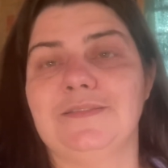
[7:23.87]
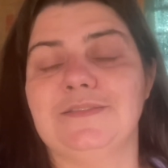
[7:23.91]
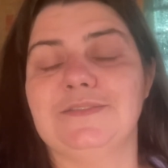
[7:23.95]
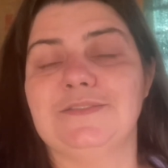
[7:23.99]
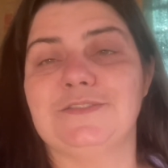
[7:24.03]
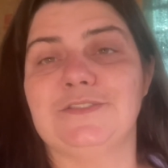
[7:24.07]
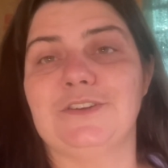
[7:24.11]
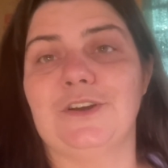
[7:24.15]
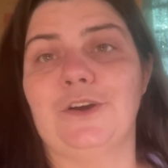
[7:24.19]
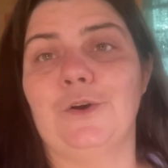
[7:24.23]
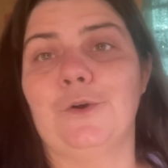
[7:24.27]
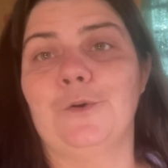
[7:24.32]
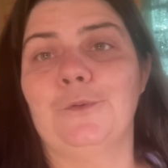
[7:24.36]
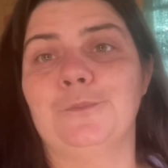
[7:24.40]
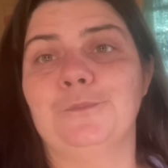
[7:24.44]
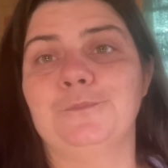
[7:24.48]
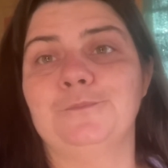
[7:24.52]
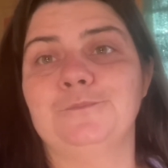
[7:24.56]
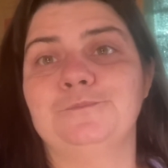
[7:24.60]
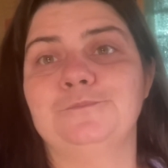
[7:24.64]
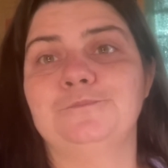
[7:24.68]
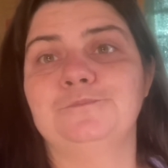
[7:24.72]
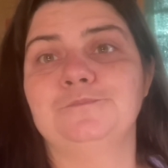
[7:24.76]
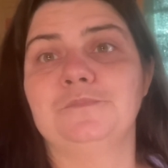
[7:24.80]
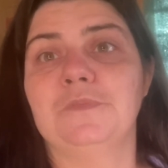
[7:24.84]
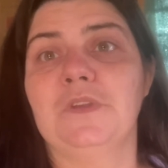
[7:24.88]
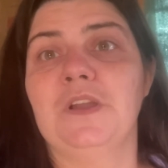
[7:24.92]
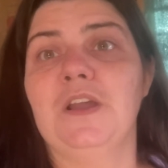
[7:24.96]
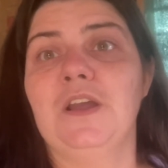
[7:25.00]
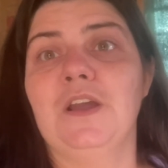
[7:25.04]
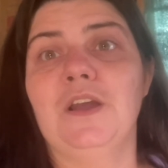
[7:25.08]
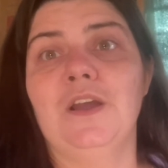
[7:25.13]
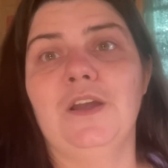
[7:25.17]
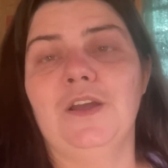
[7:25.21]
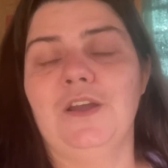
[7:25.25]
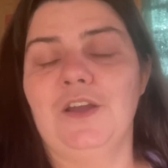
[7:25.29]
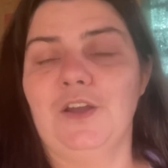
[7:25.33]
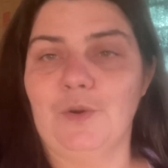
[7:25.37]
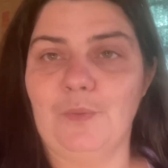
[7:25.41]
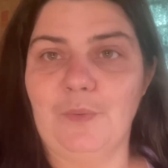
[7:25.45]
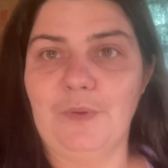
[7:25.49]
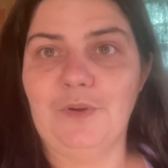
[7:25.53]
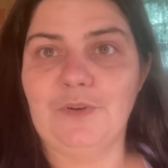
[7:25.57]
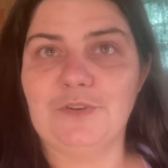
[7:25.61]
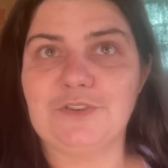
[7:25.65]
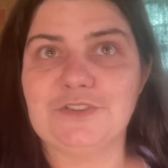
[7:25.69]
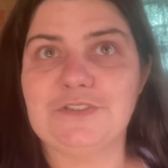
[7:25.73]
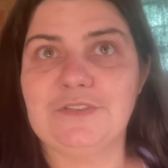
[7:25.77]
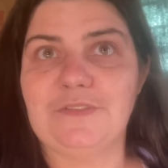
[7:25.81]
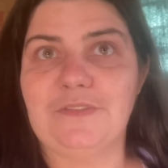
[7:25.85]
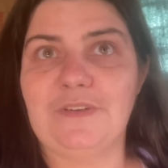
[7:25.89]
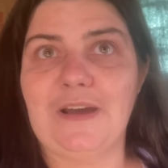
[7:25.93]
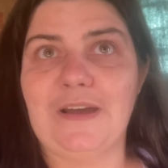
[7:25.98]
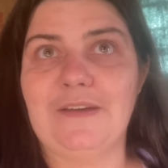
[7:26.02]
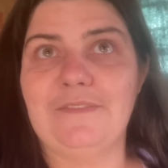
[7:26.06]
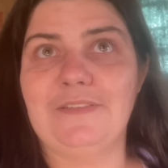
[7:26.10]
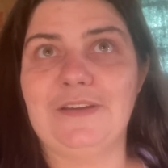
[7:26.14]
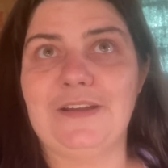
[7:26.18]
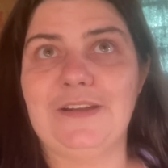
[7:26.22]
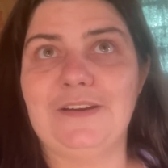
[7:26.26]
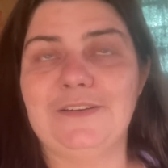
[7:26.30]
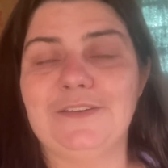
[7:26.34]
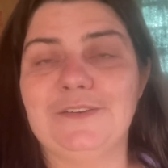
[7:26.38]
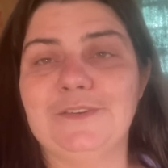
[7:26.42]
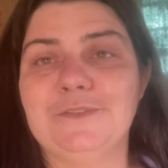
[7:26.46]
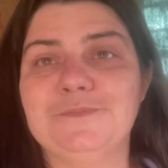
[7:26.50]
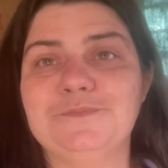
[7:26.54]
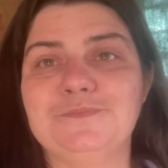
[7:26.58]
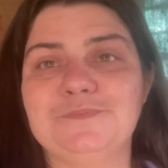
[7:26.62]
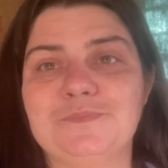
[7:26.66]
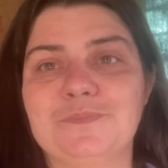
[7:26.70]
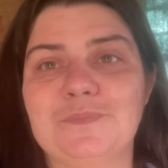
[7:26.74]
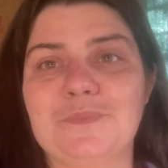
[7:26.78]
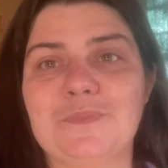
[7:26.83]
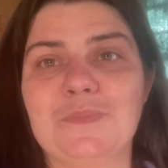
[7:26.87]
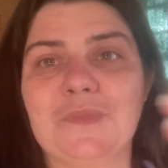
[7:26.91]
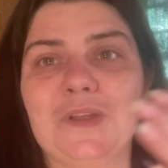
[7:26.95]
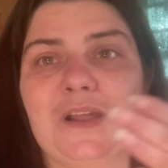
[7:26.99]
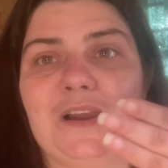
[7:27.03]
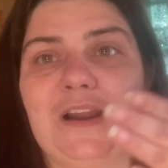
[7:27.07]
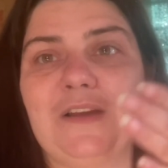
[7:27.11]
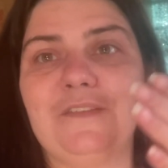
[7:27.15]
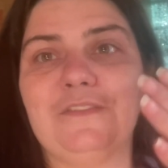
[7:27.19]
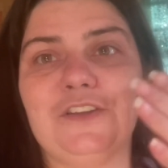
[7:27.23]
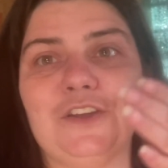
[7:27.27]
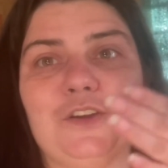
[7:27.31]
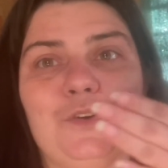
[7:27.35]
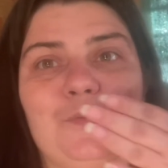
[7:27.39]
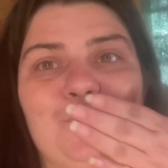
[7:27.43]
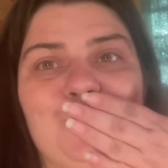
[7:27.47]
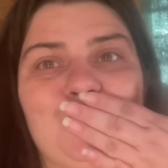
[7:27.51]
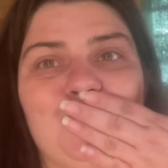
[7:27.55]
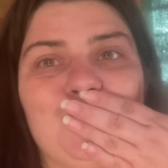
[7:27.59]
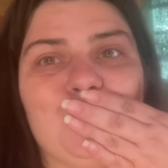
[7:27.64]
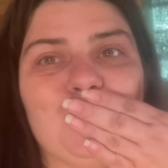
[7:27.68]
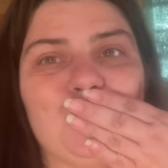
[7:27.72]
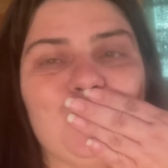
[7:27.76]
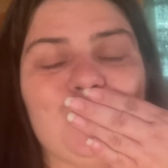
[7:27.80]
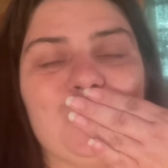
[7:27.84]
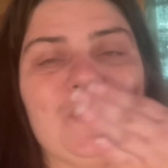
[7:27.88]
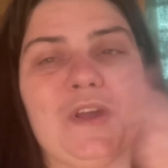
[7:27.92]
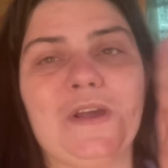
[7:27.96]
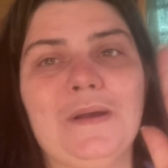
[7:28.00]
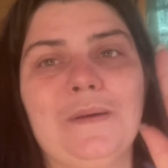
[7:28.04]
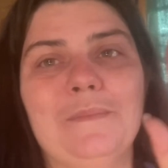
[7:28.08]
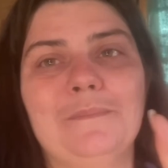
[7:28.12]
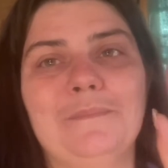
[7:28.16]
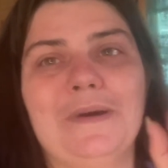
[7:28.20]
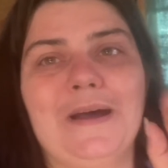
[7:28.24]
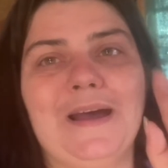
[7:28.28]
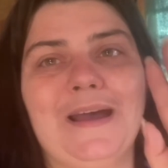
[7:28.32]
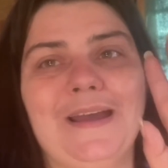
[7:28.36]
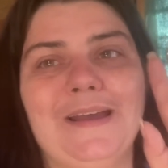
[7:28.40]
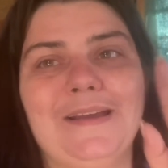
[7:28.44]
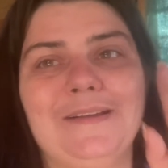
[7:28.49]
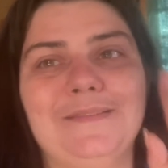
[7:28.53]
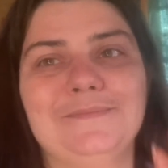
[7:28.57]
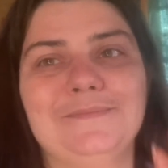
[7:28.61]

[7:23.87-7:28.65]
So, here we are surviving. Love you. Bye.